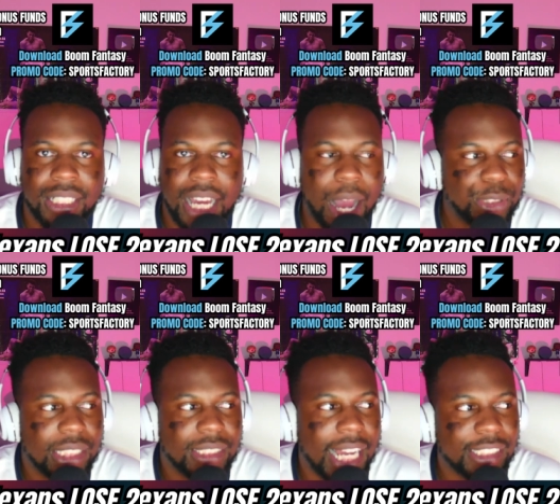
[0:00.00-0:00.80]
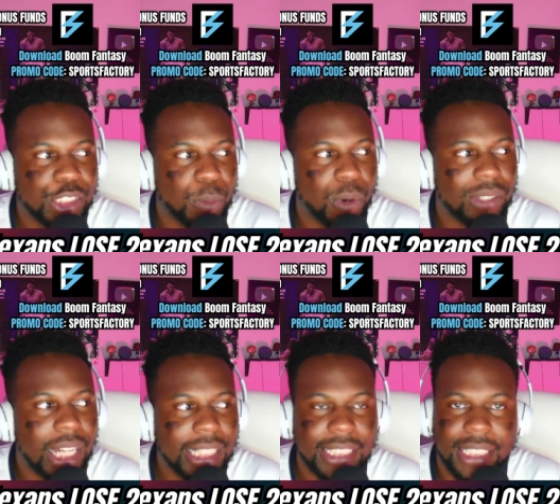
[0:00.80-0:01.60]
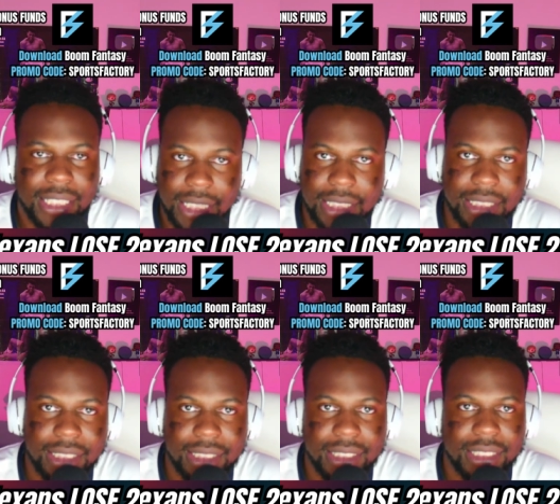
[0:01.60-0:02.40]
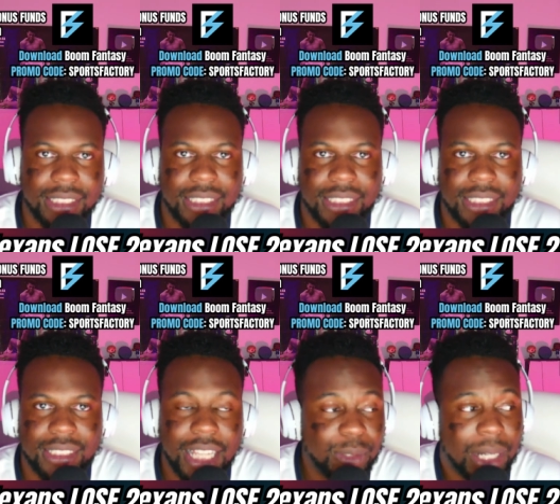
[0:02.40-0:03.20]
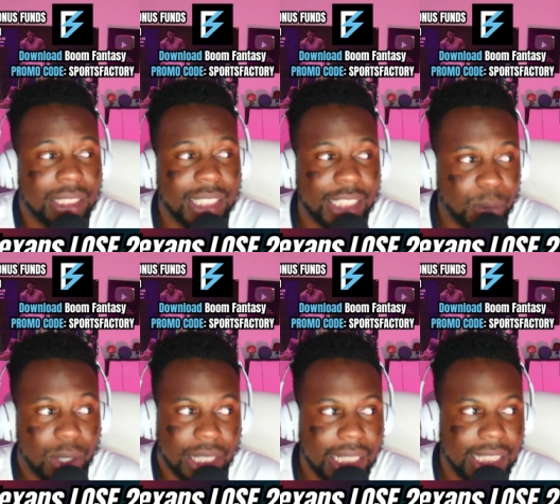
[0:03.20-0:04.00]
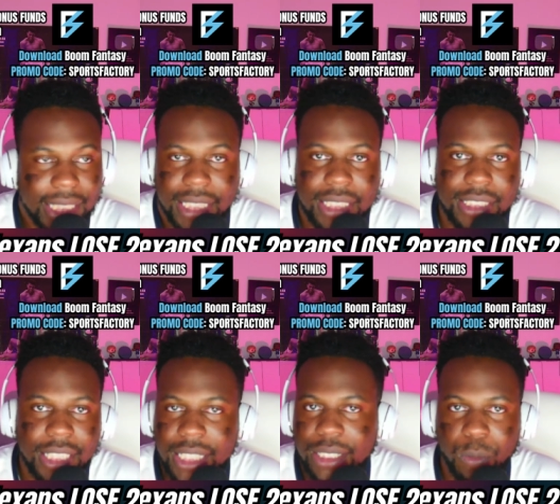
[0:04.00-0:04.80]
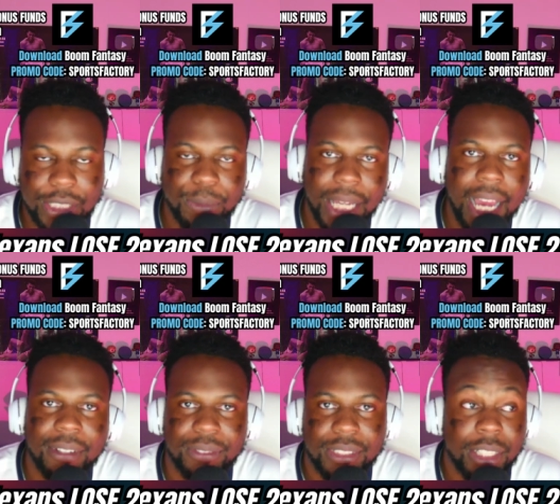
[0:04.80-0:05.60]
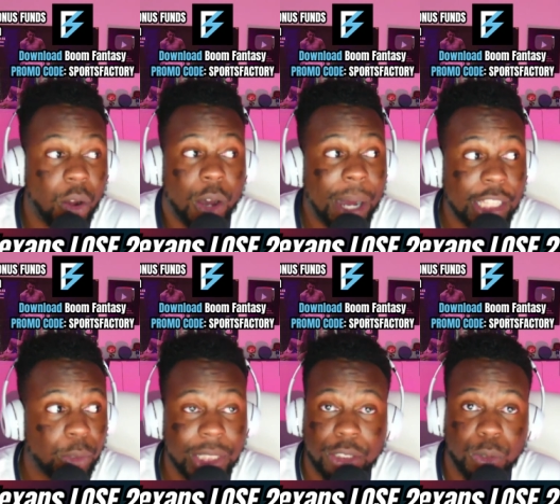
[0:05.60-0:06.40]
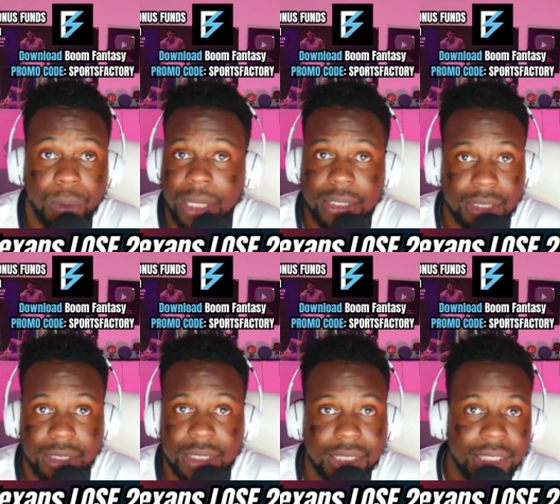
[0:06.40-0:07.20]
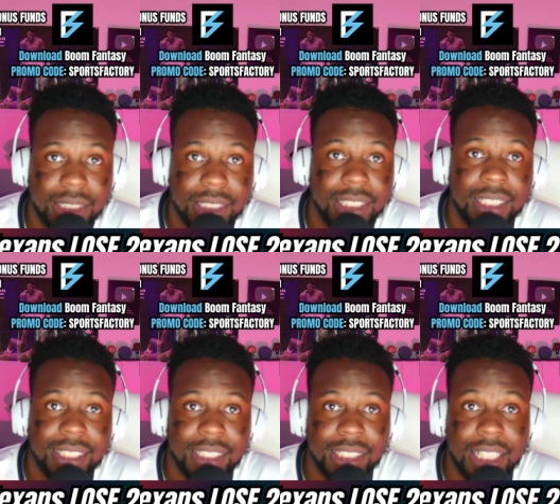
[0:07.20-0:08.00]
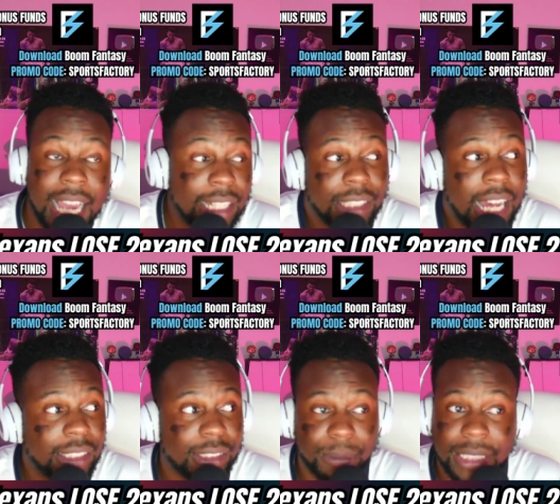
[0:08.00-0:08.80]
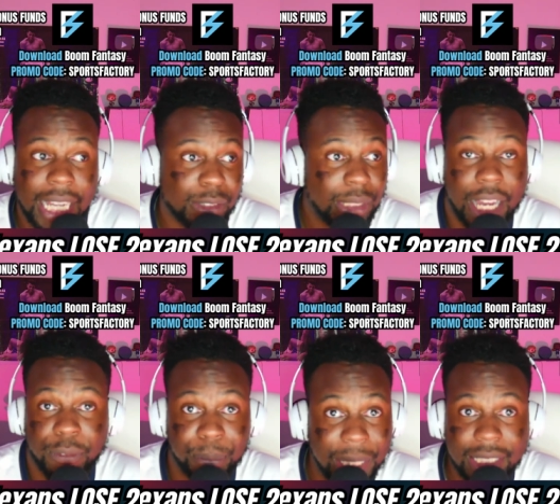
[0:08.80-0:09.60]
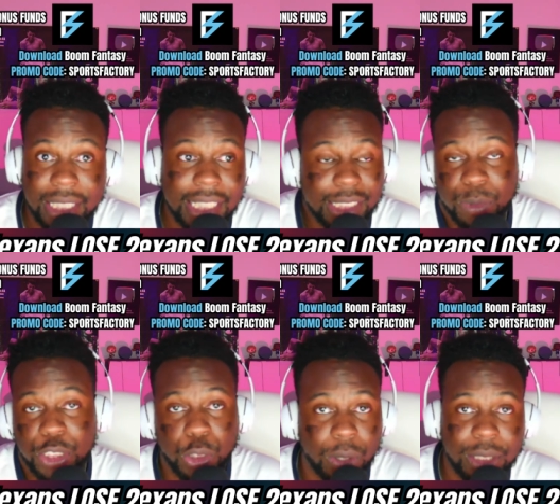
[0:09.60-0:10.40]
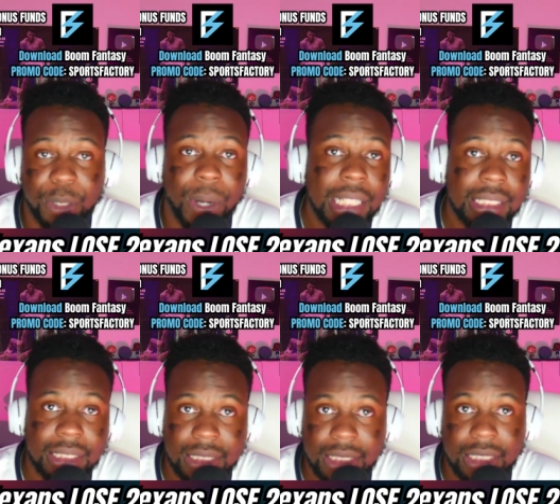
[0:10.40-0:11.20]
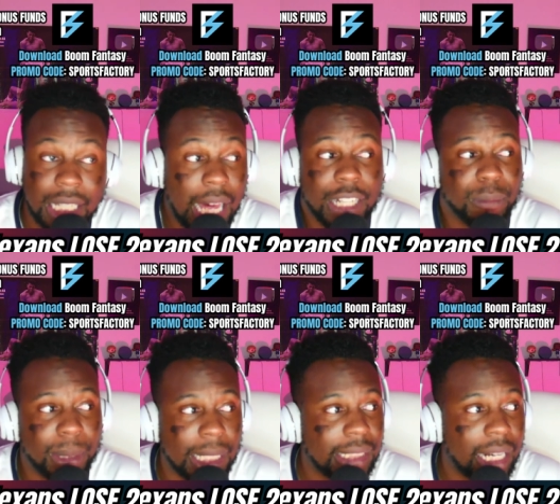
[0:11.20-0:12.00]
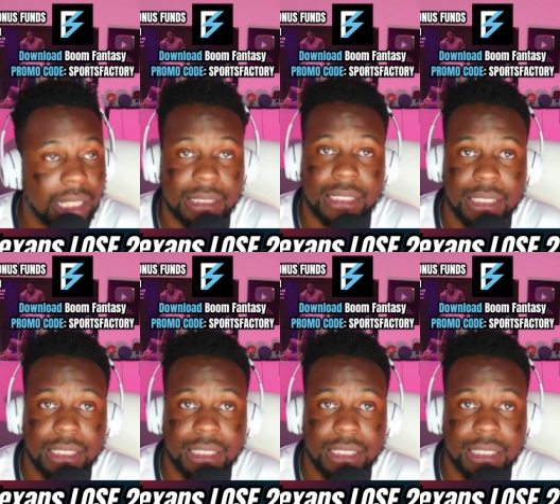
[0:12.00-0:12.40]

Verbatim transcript: I would say the Texans are more lucky than good. That's what I'd say. They're more lucky than good. Look at the wins we have. They're all by three or two points. And a lot of some of the games we have big leads and we're choking them away. A lot of them are like that, honestly.